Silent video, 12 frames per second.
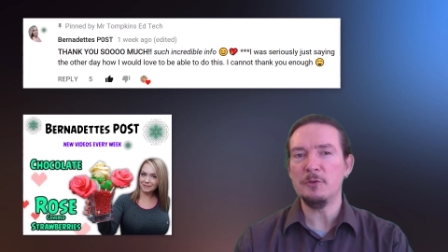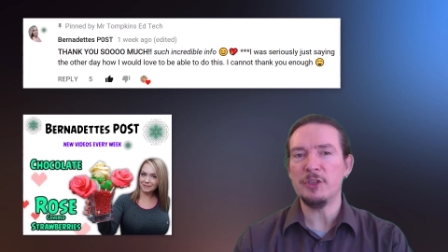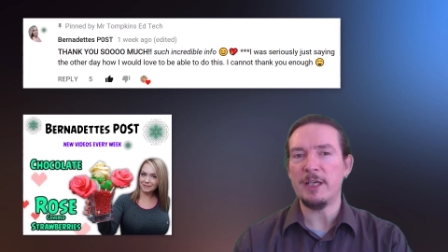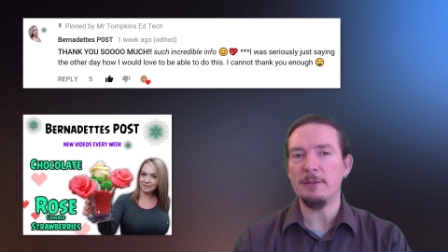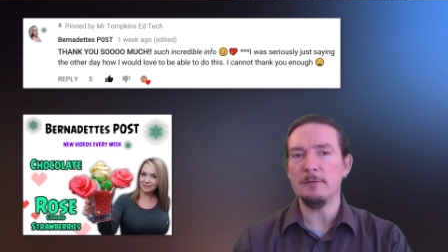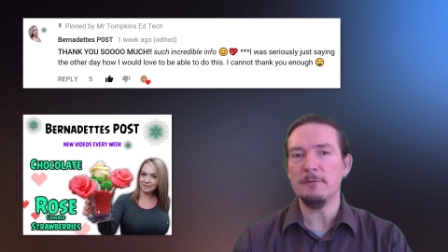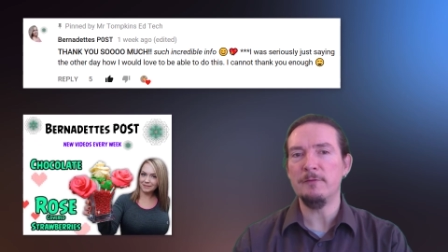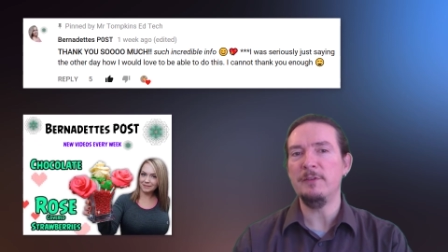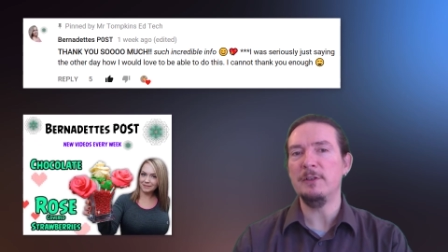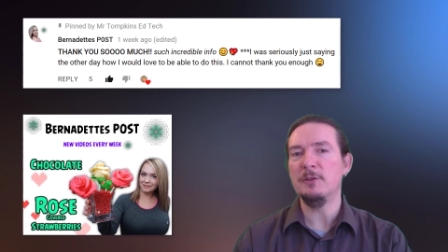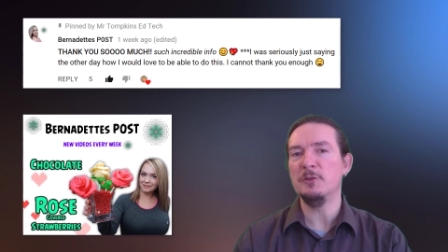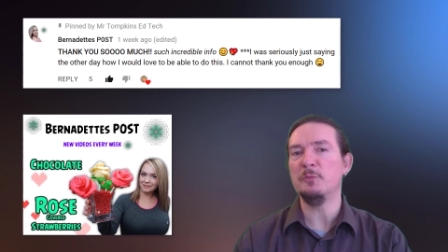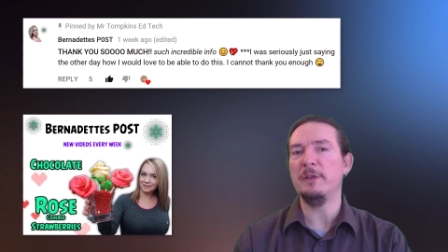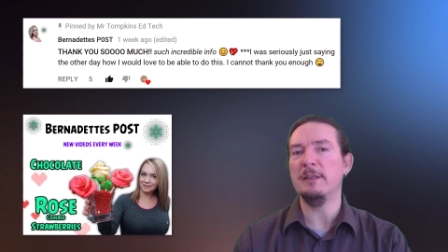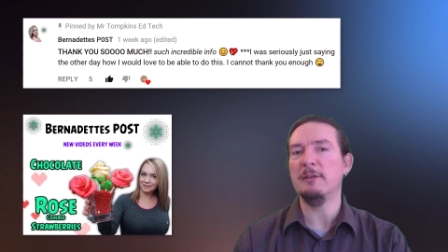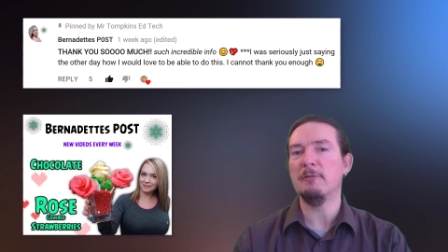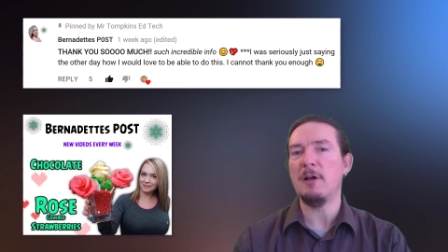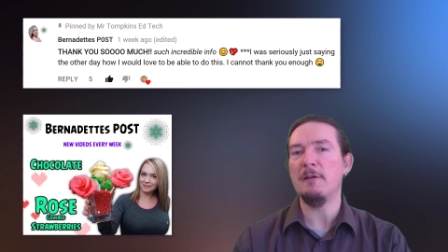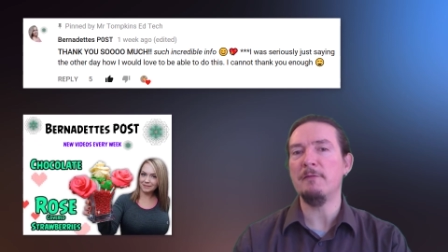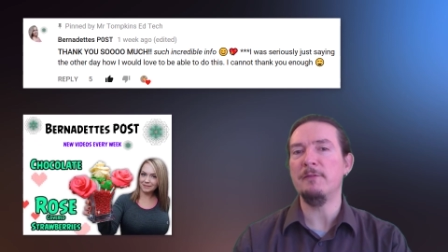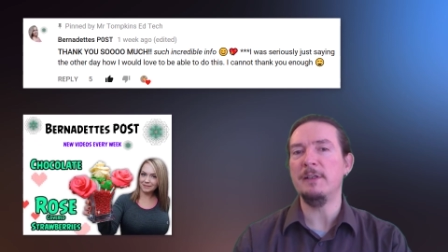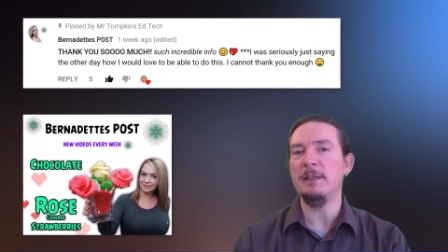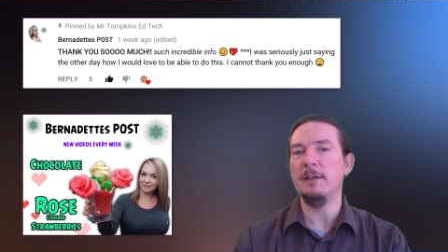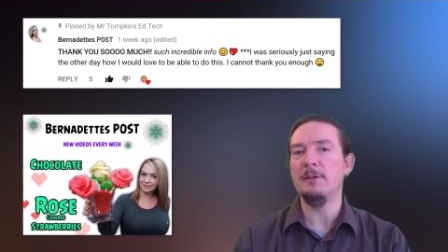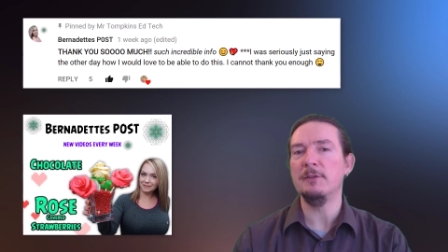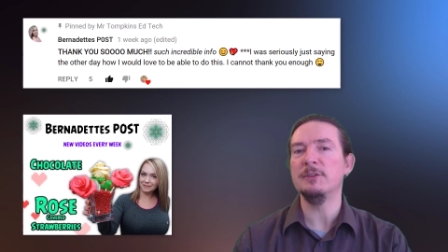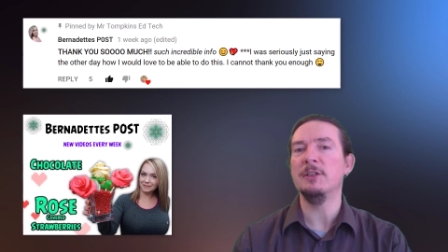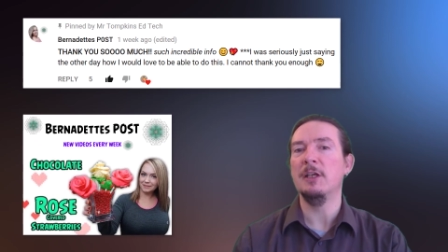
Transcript: channel filled with craft videos